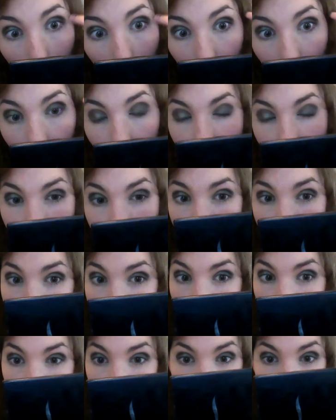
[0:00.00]
I am
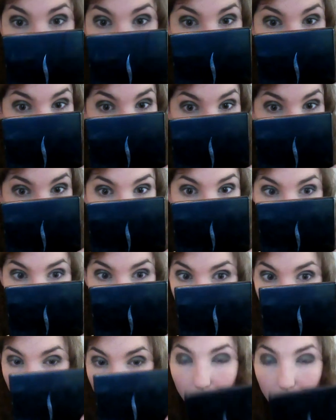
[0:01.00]
going to
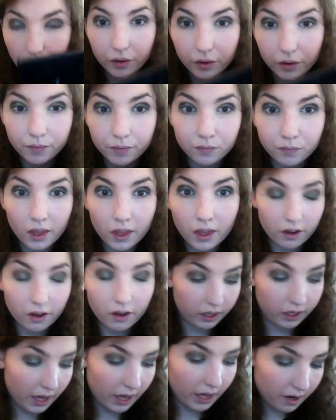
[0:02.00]
now
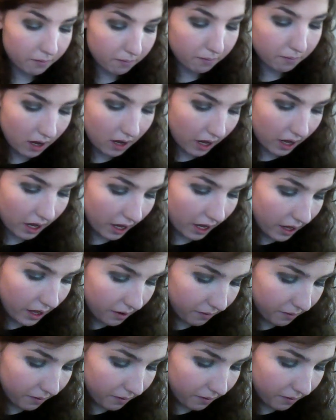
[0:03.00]
get my...